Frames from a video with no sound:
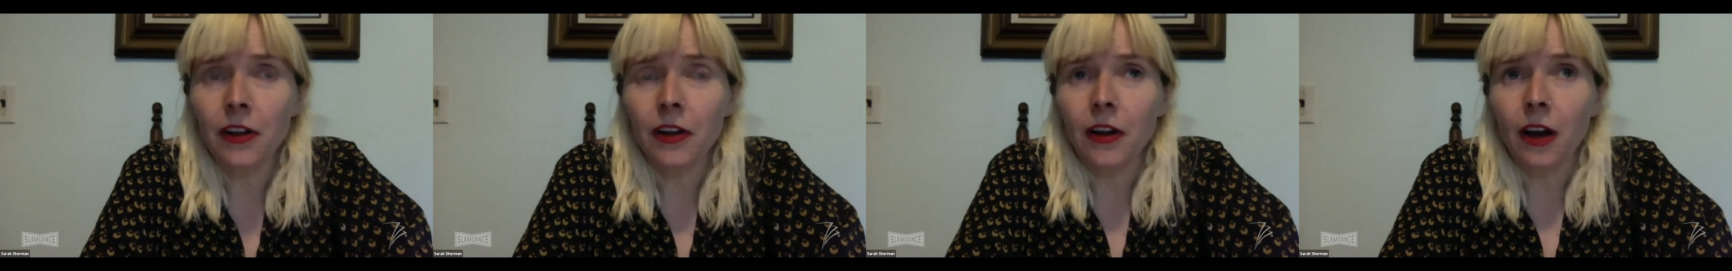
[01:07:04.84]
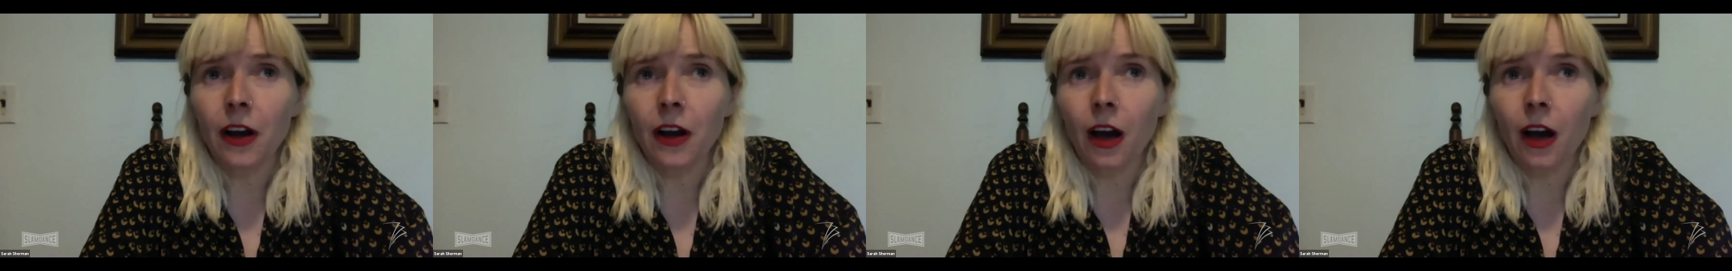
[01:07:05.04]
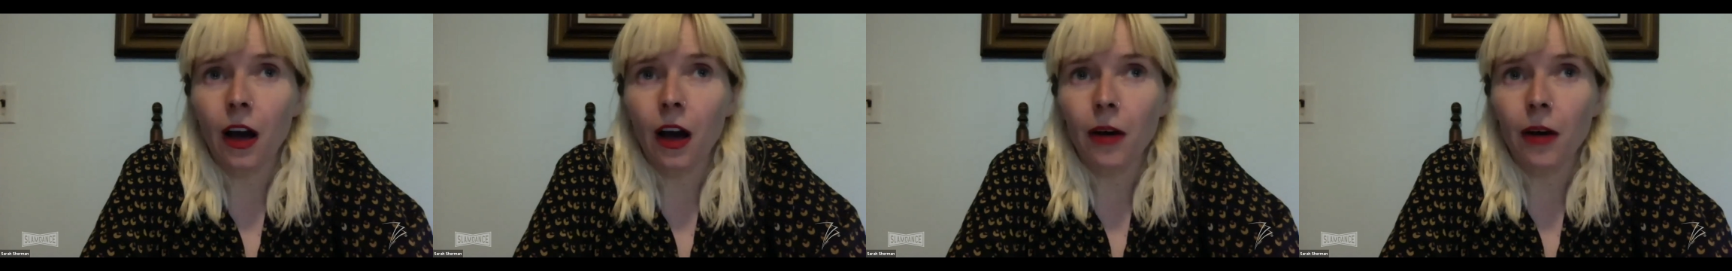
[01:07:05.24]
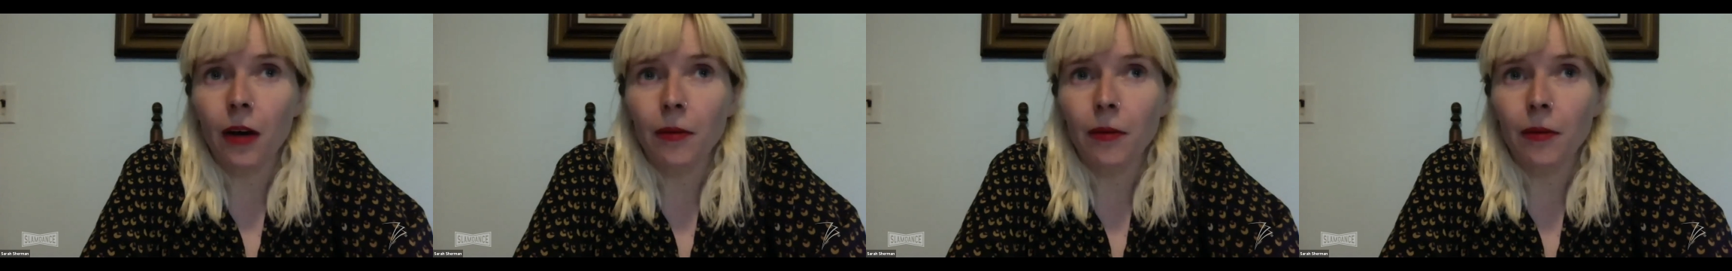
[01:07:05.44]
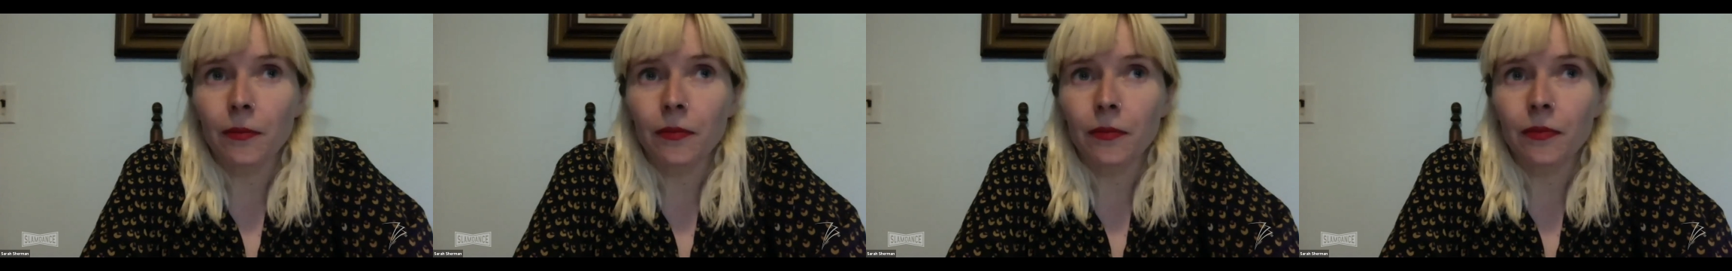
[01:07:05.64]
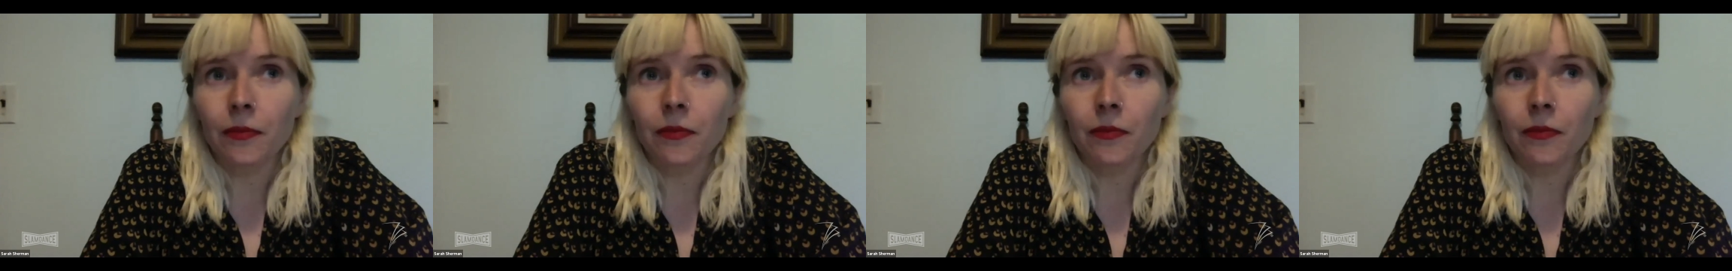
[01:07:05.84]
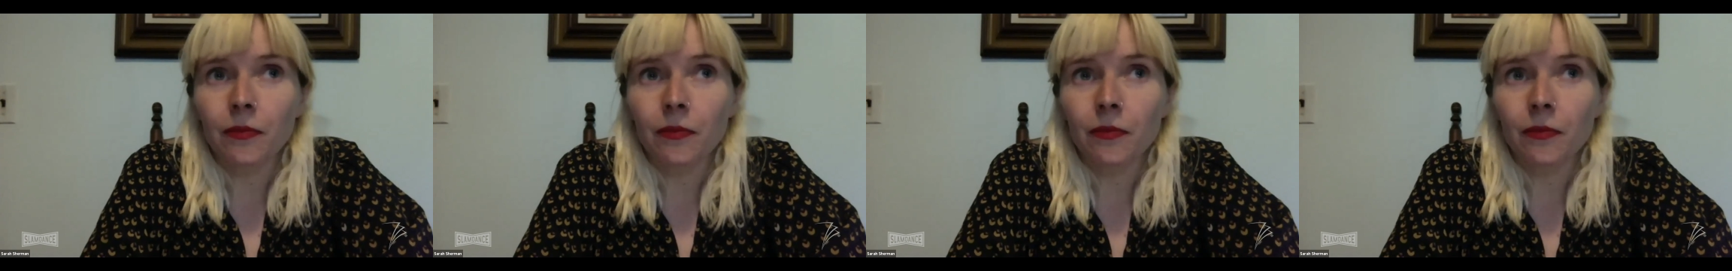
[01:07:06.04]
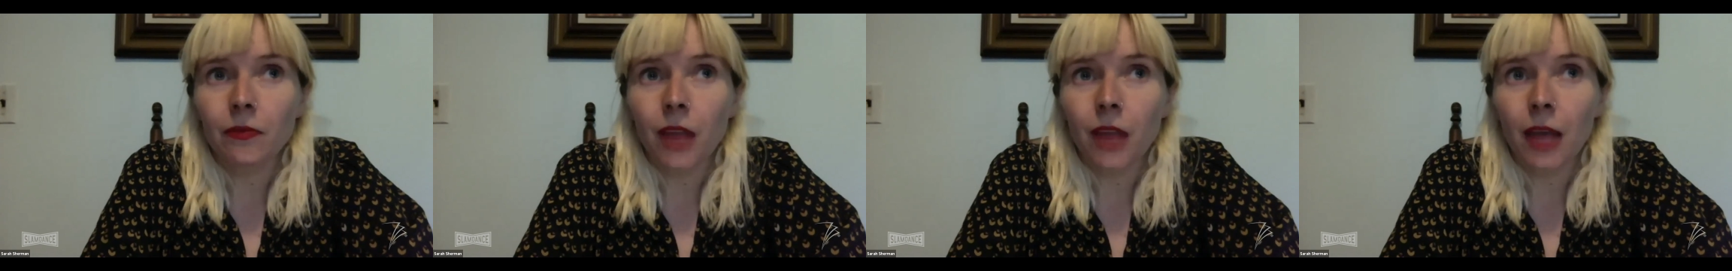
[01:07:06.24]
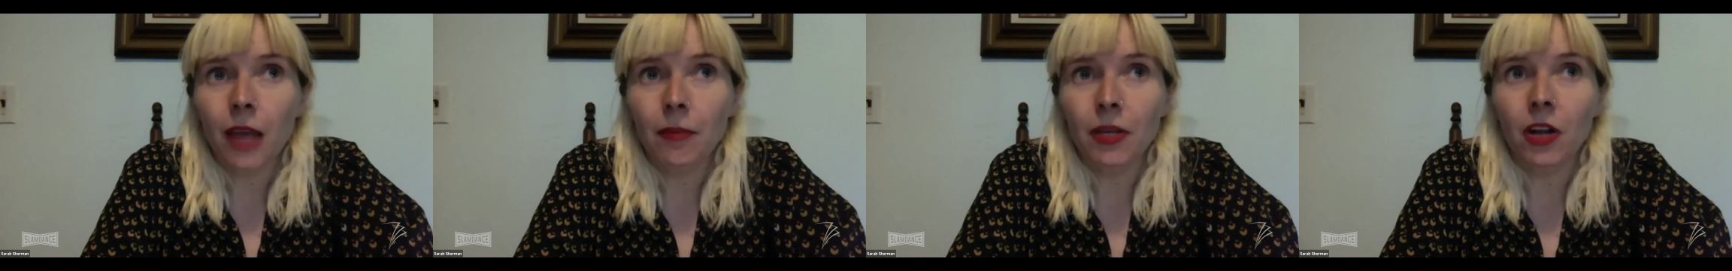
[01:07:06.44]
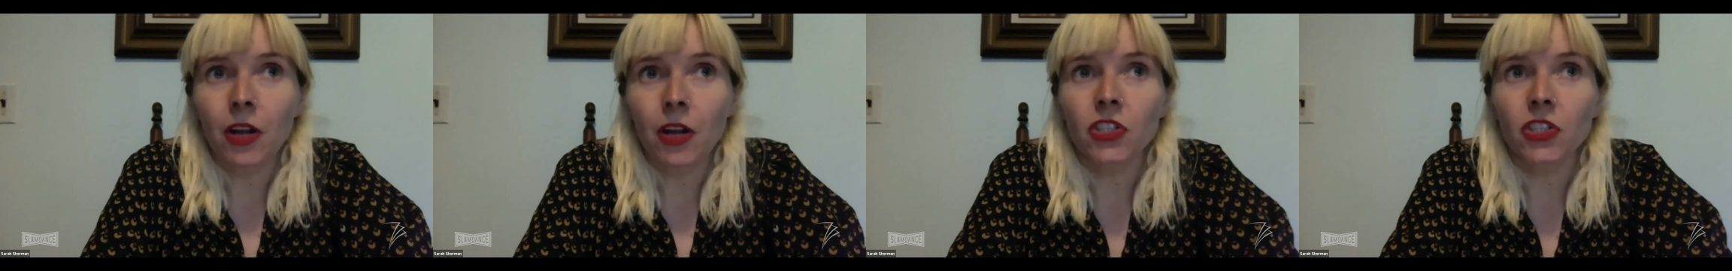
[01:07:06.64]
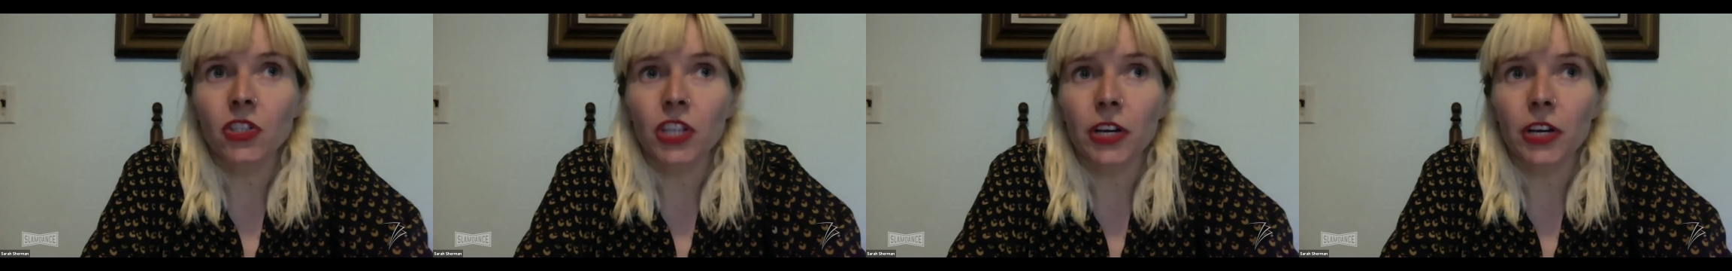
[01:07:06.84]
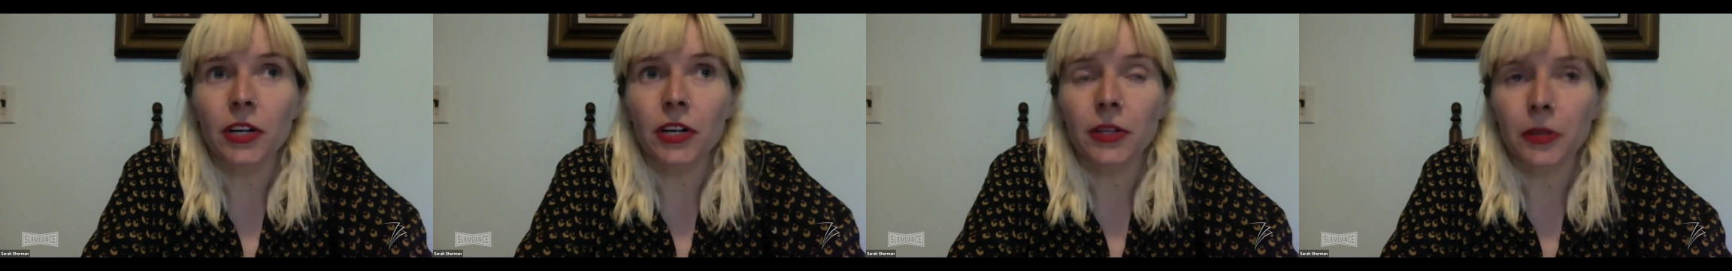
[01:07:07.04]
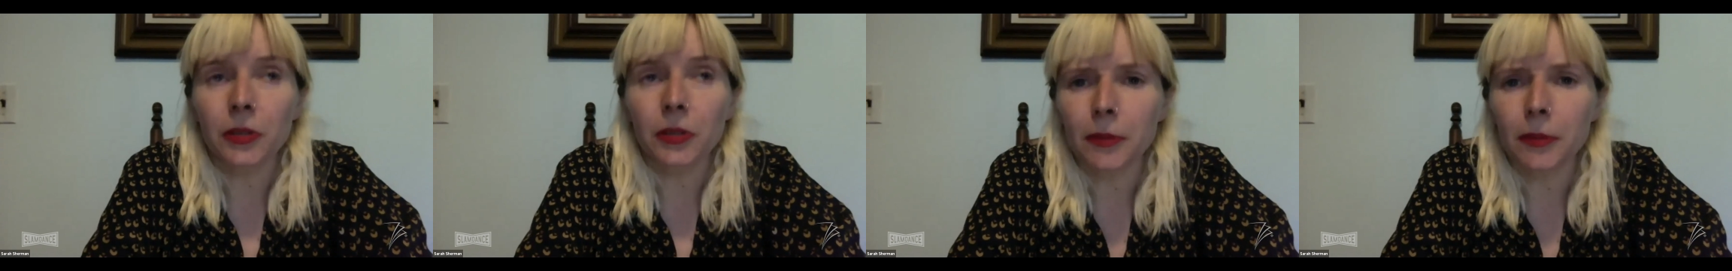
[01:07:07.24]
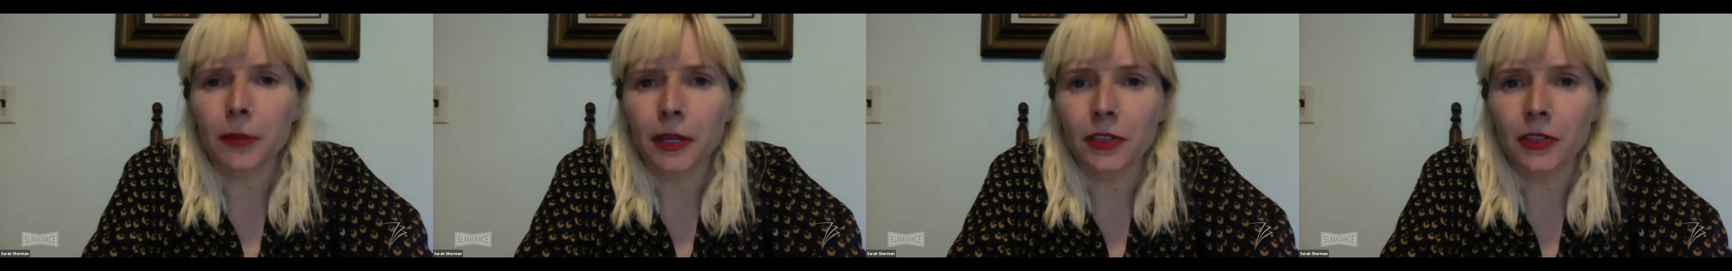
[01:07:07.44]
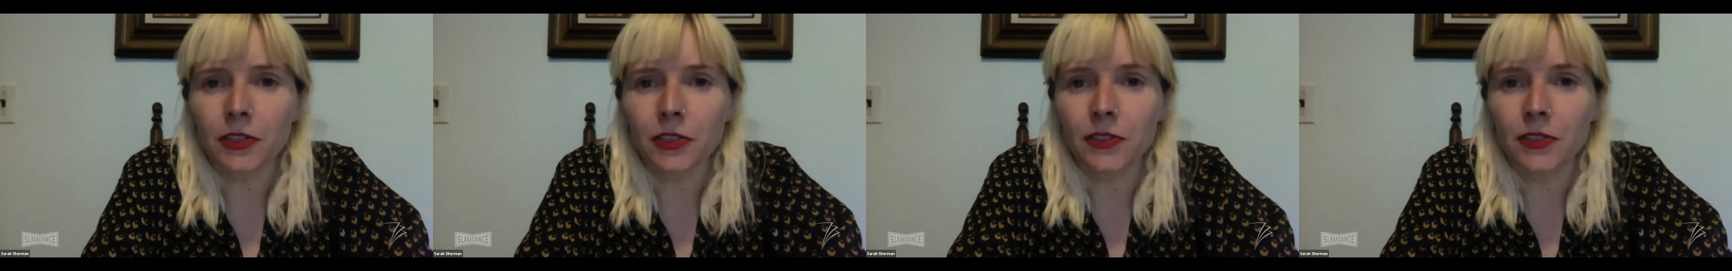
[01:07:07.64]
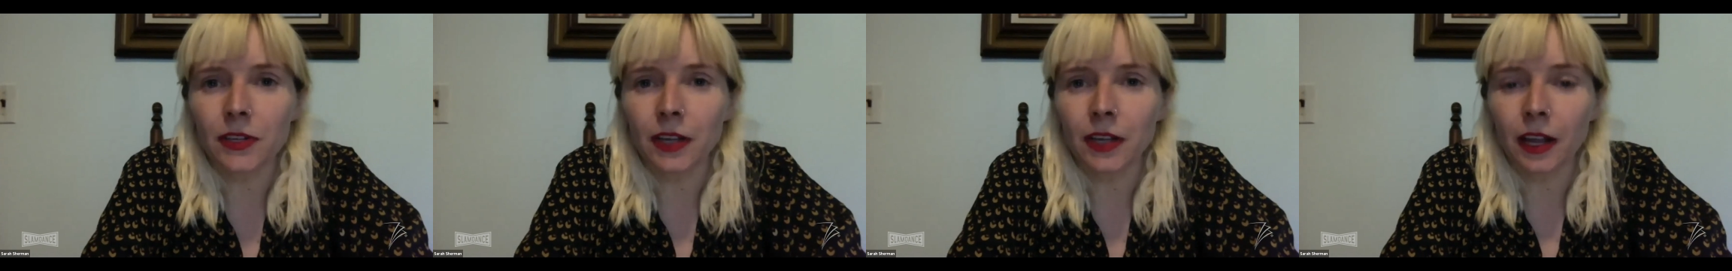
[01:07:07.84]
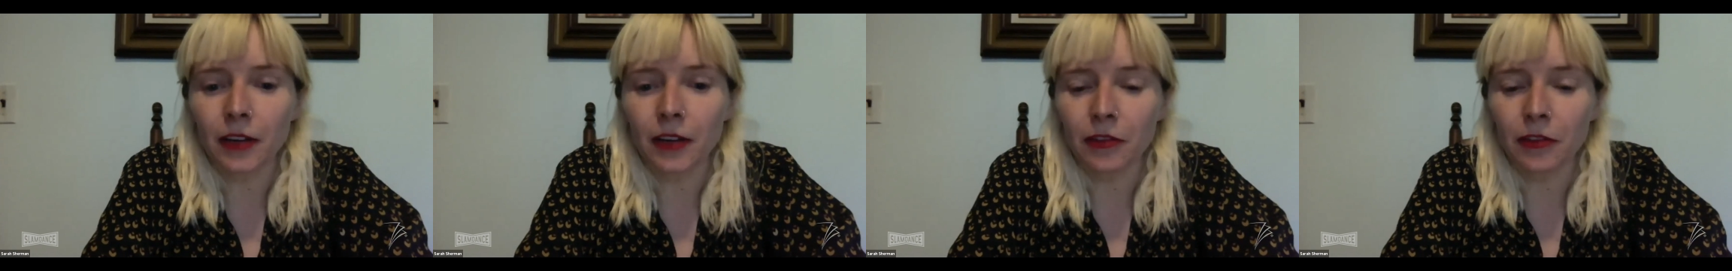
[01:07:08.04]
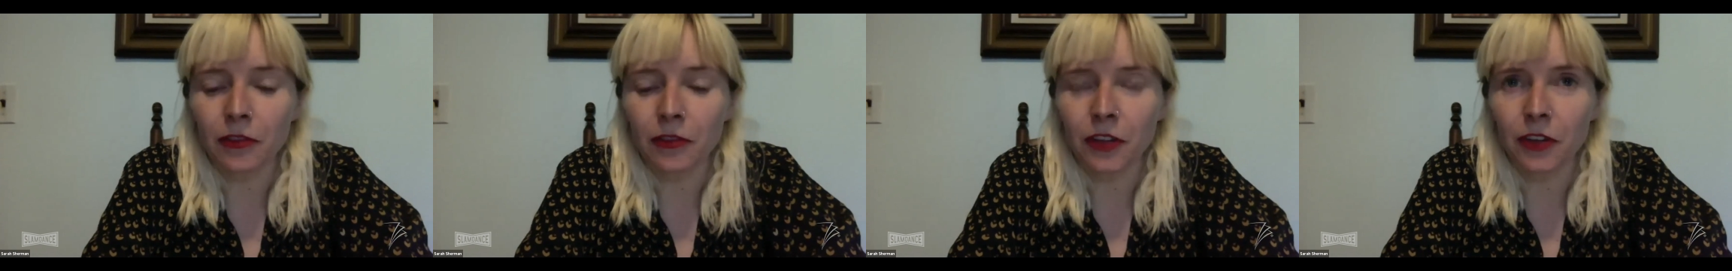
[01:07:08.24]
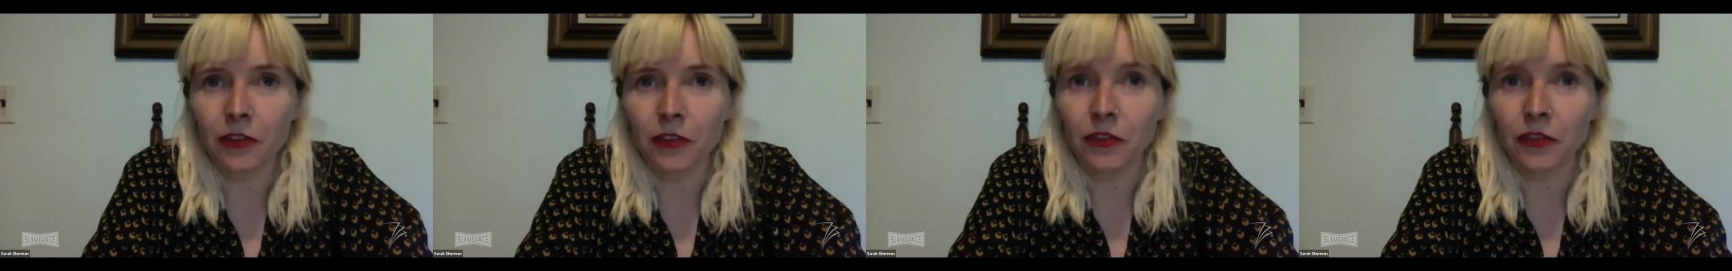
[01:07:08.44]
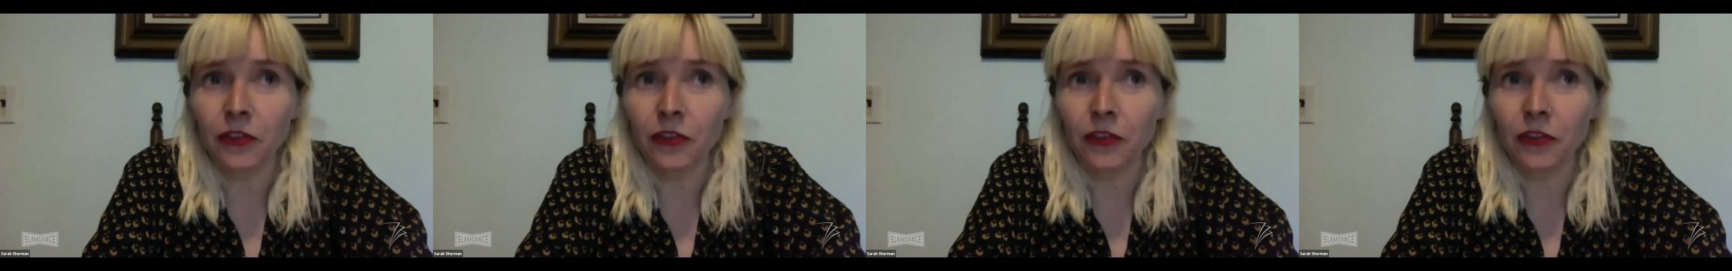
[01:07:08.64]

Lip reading: I mean, I'll share a little bit just to kind of give